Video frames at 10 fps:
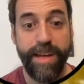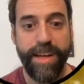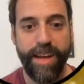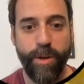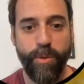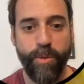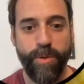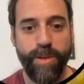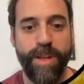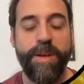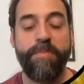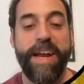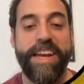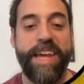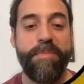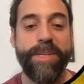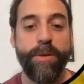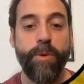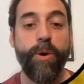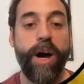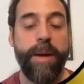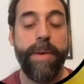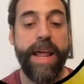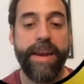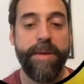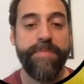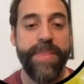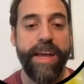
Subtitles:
Hello, my name is Hugo Aramberri,